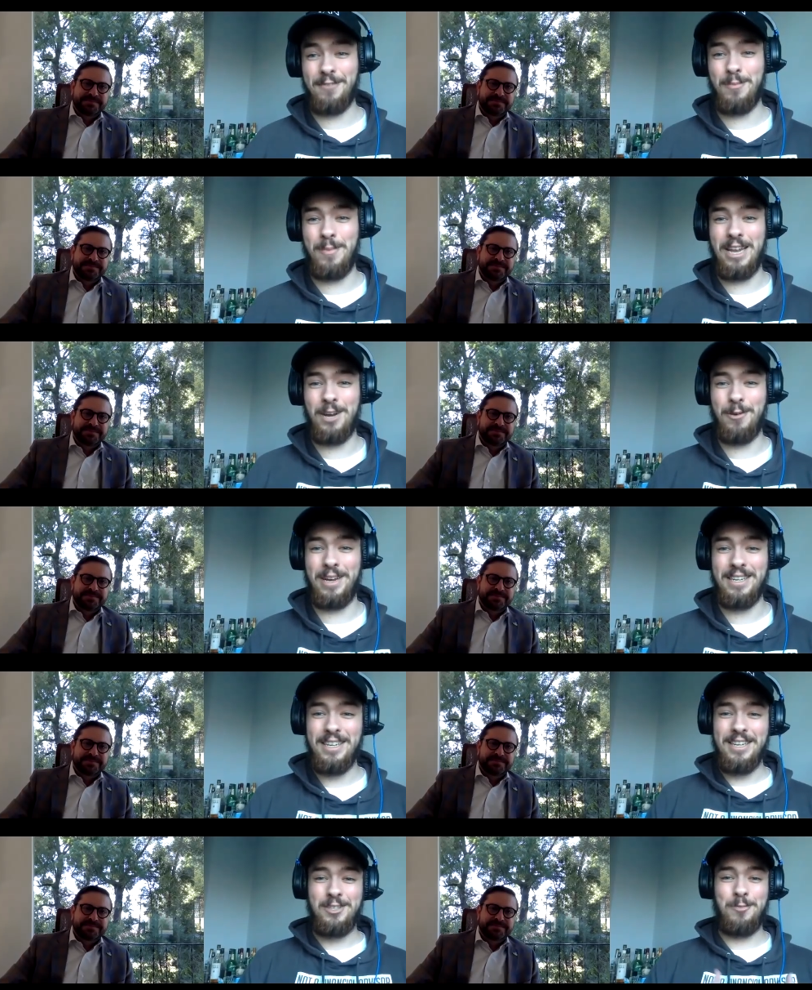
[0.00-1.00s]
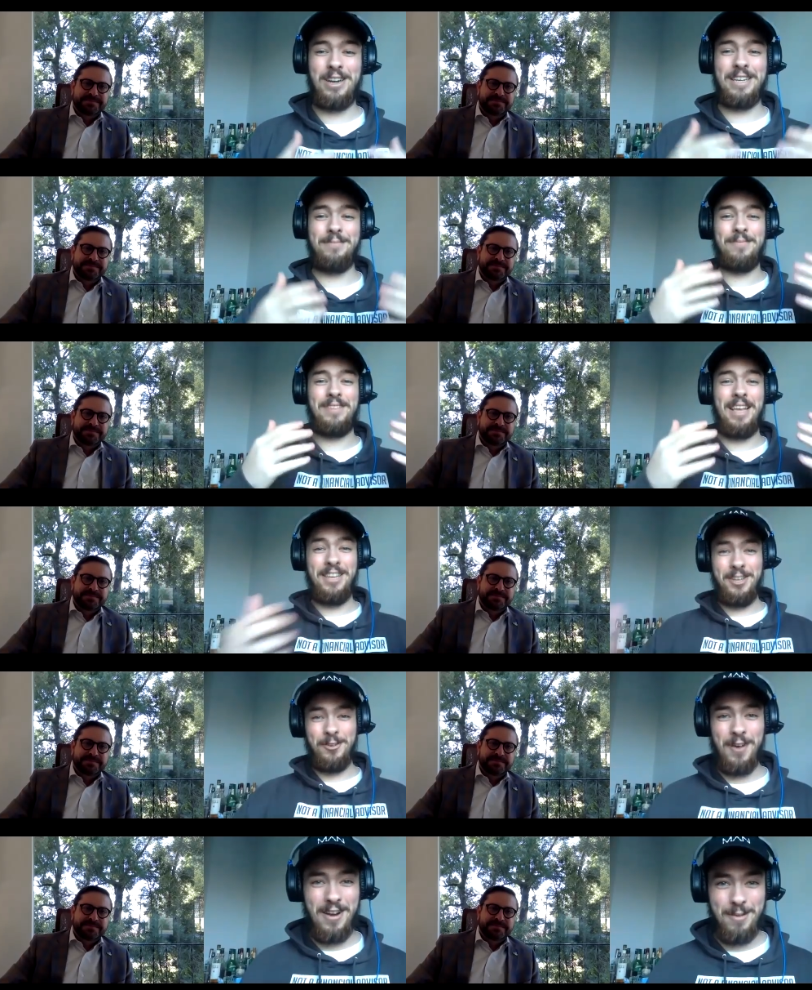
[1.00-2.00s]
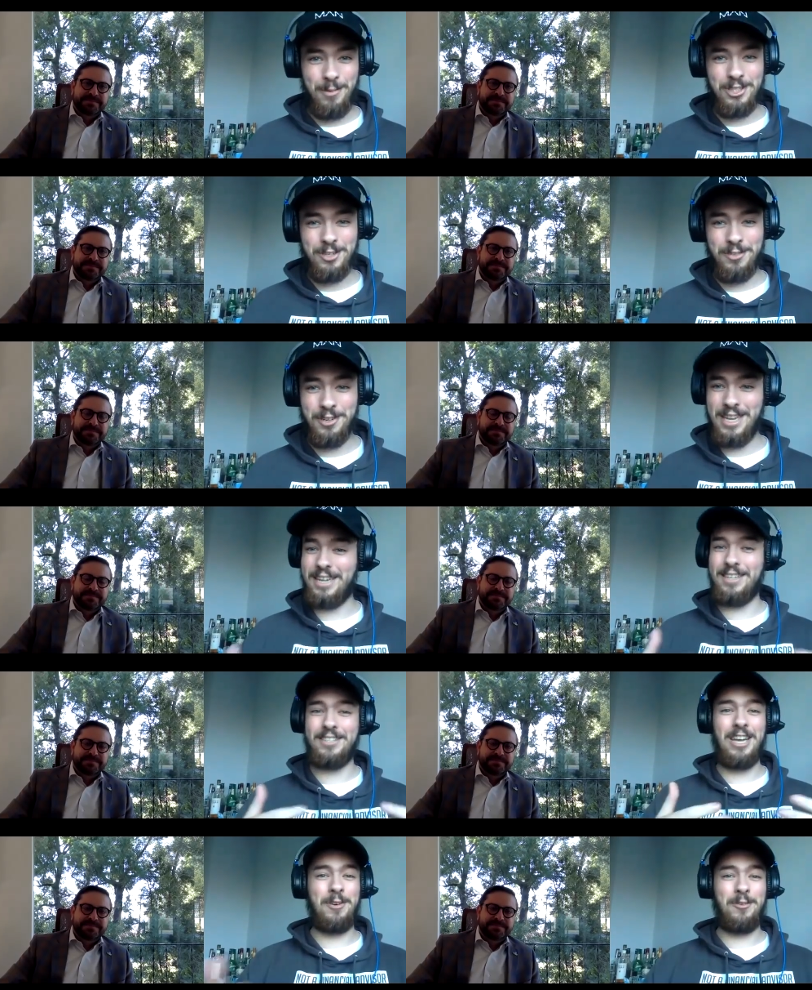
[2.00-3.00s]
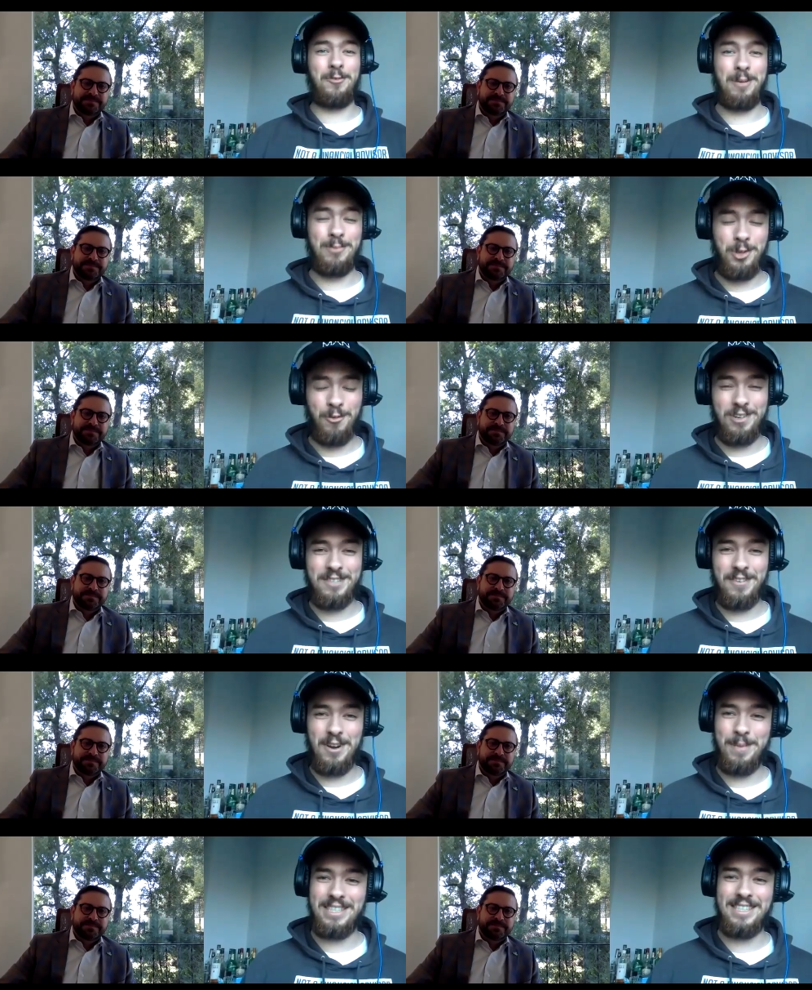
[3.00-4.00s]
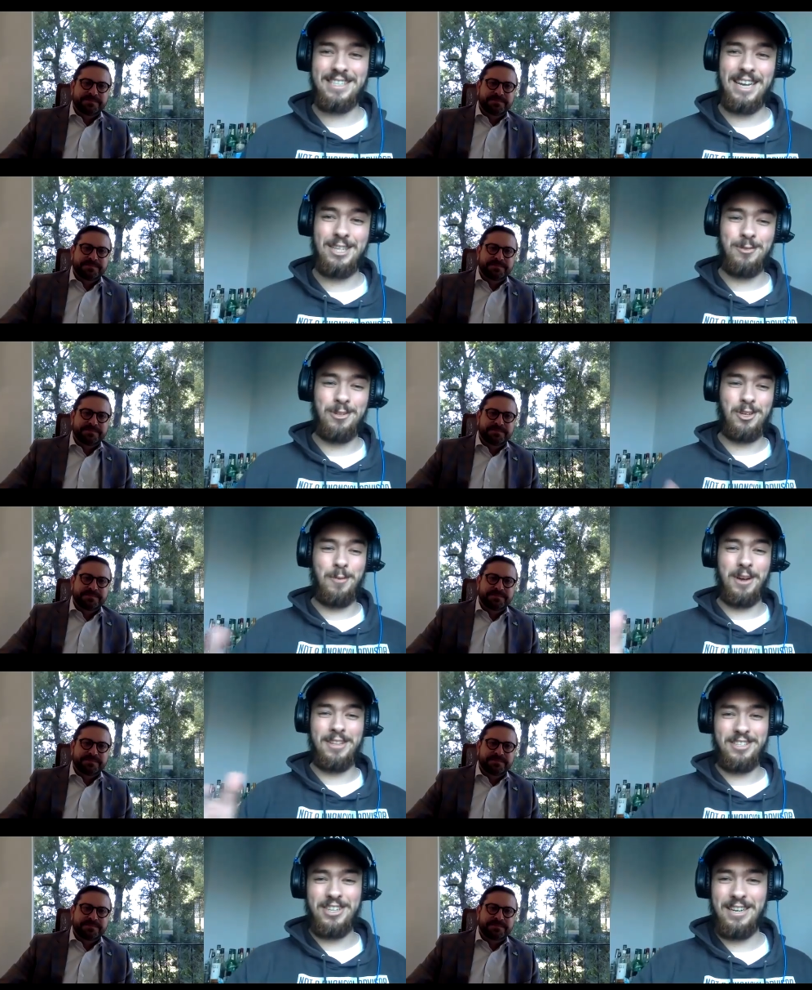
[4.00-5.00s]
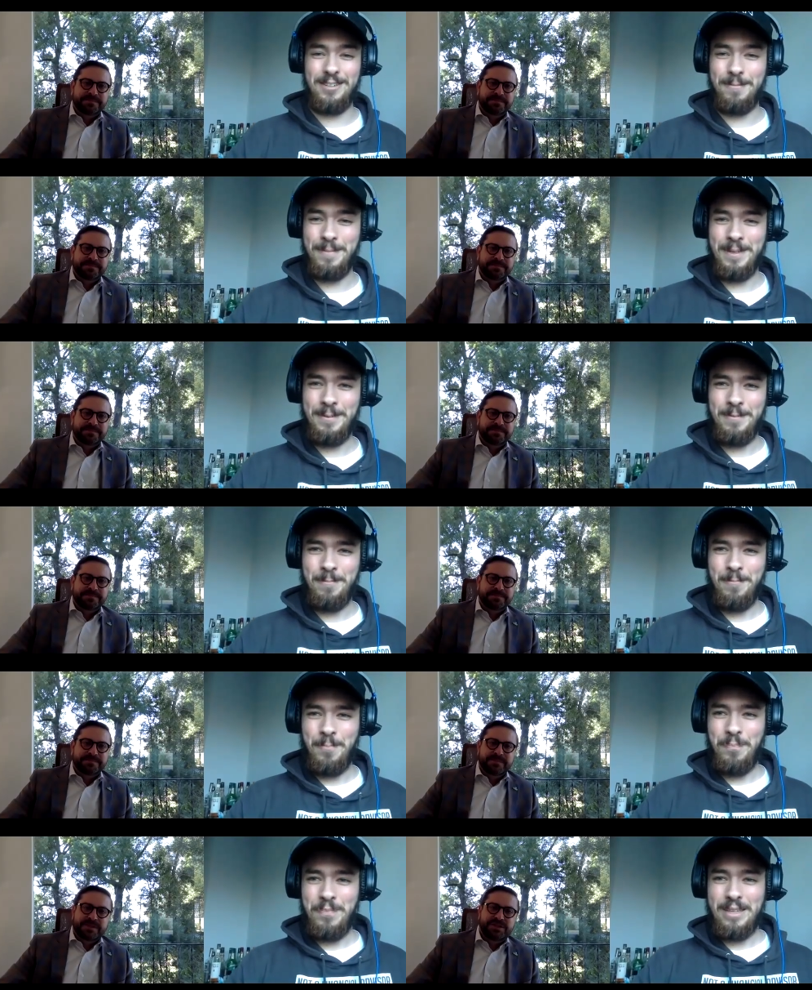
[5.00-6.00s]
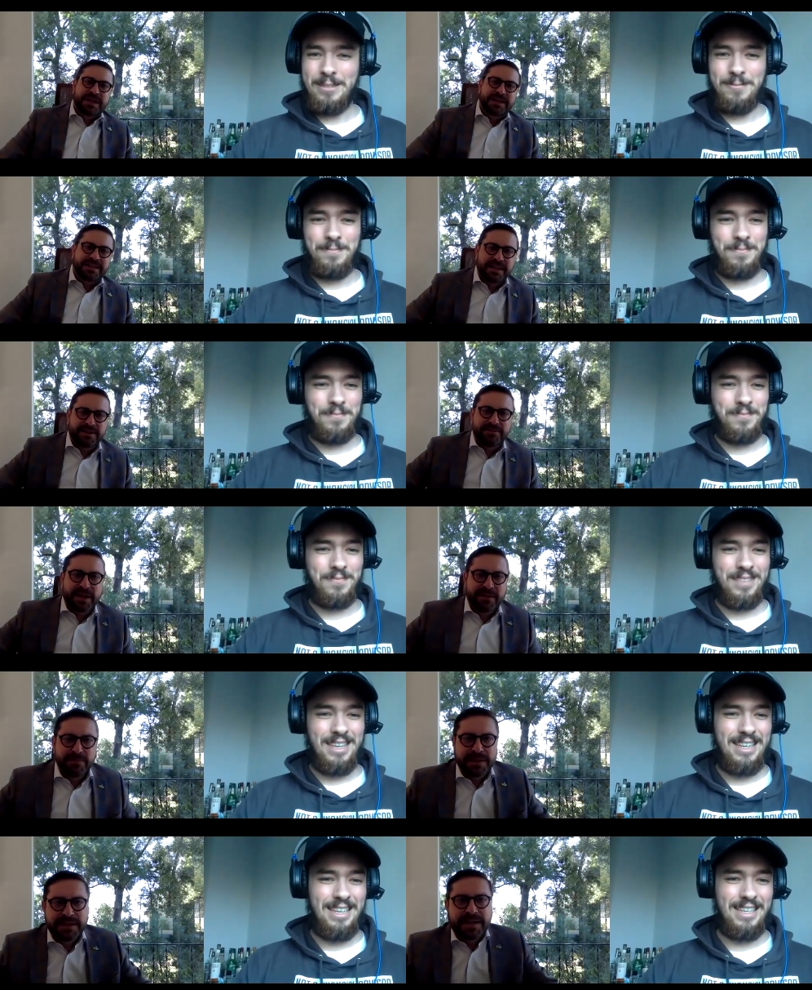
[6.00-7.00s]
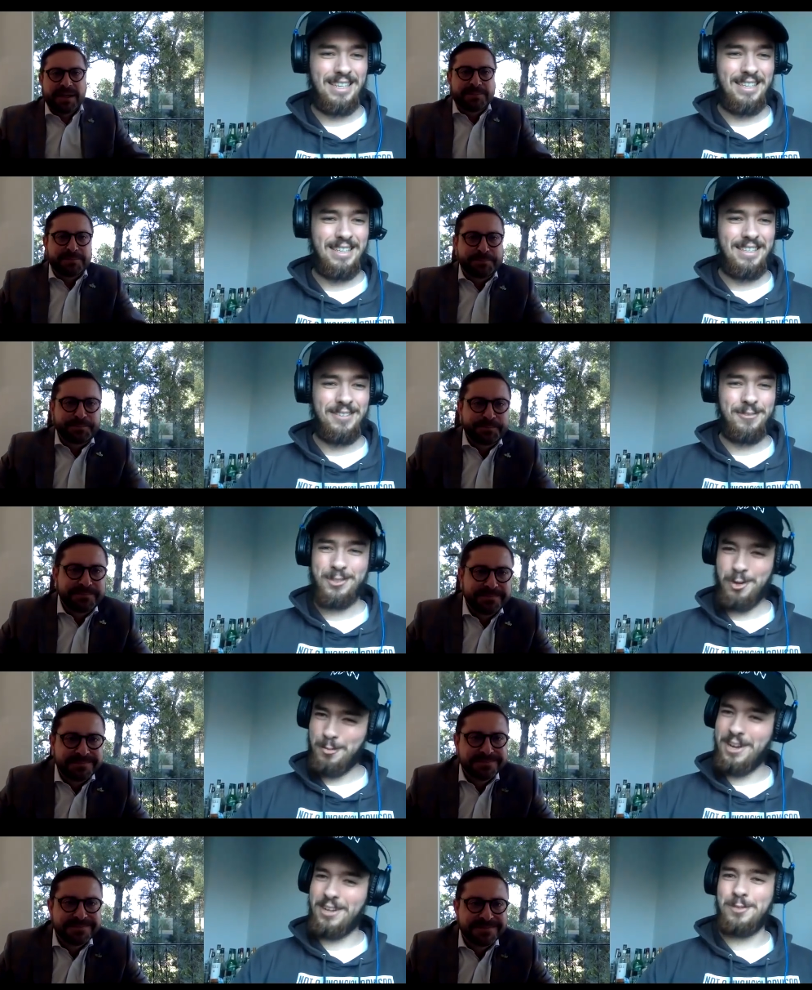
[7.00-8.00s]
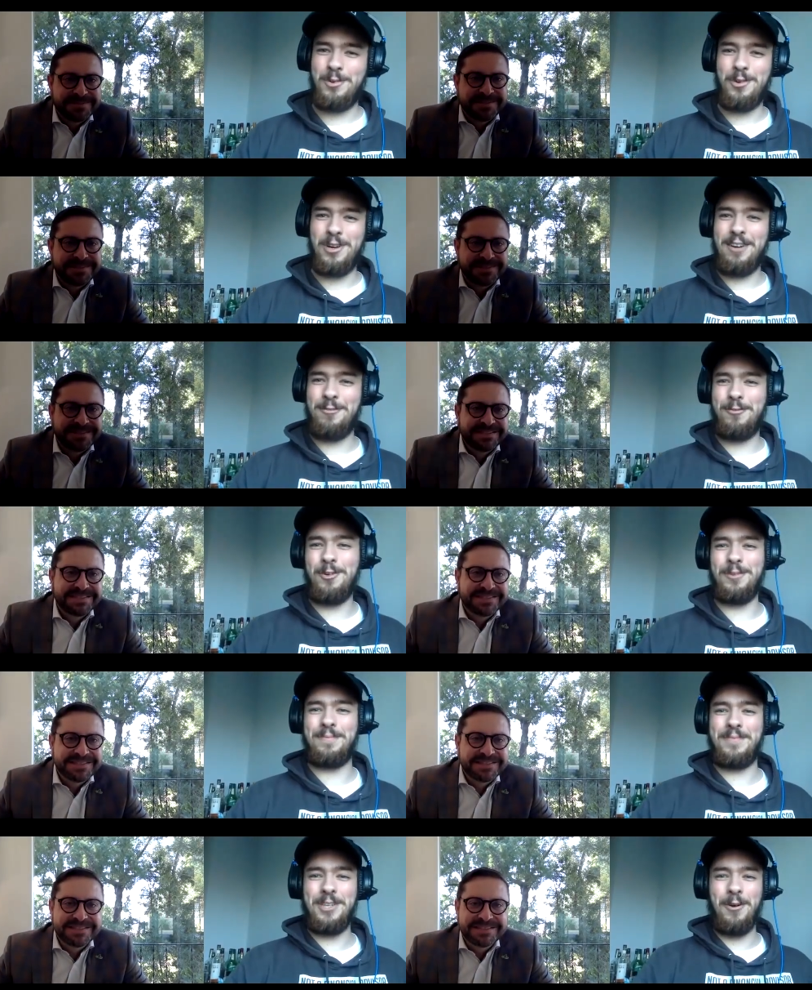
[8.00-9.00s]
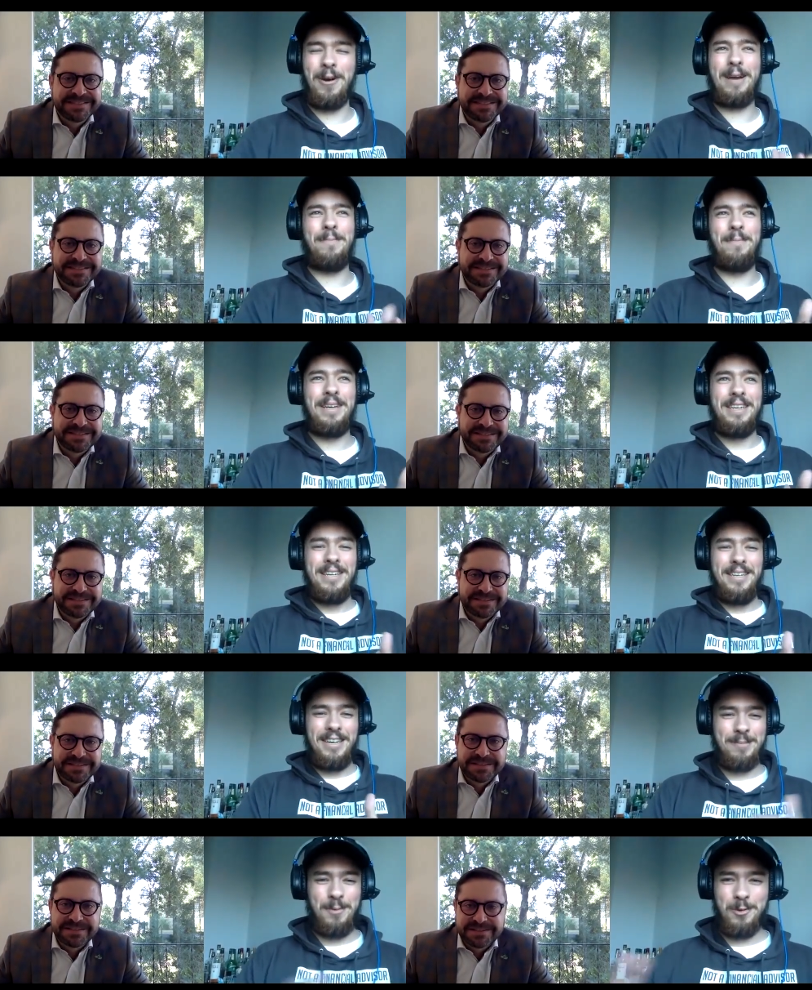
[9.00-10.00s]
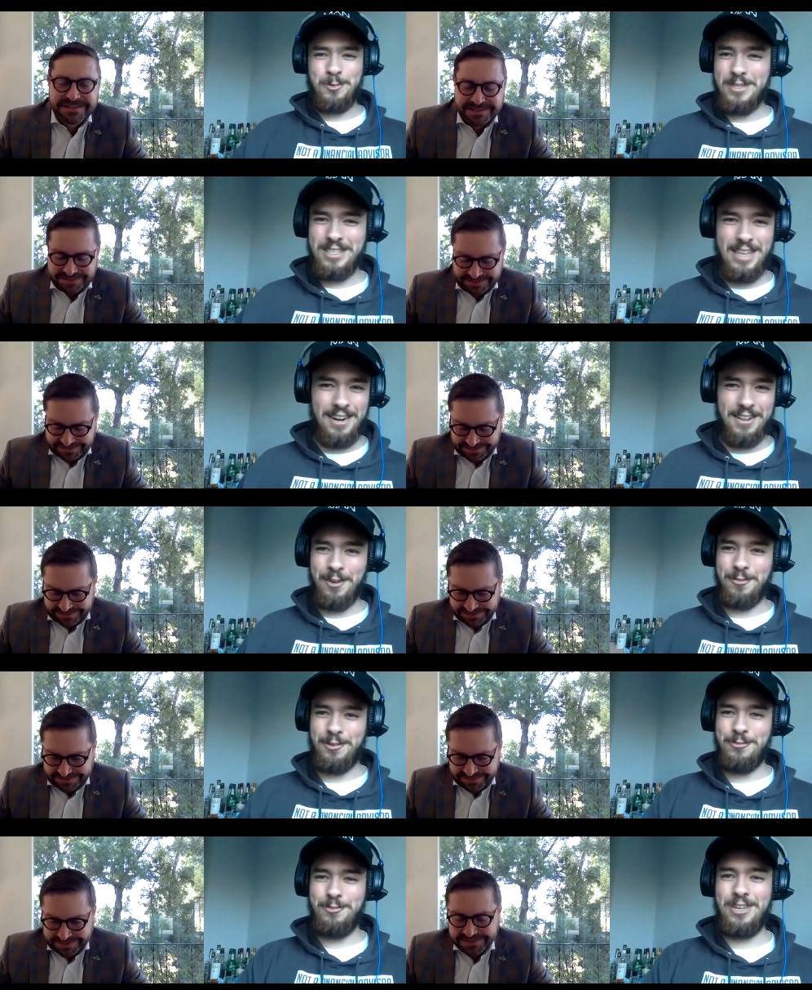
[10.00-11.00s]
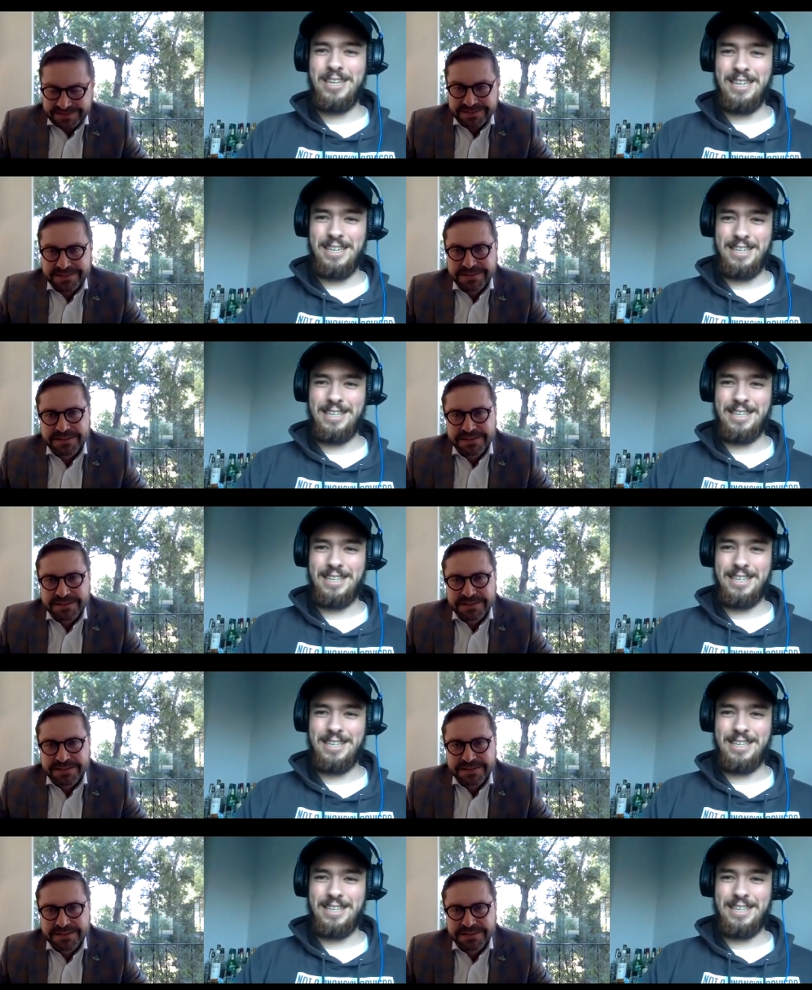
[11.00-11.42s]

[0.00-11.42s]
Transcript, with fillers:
Speaker 1: familiar with. So, Brendan, thank you very much for taking the time out of what I'm sure is a very busy schedule to come onto the channel.
Speaker 2: Jack, thank you for having me today.
Speaker 1: It's going to be awesome. We're going to have fun. So, um, I suppose we'll start off really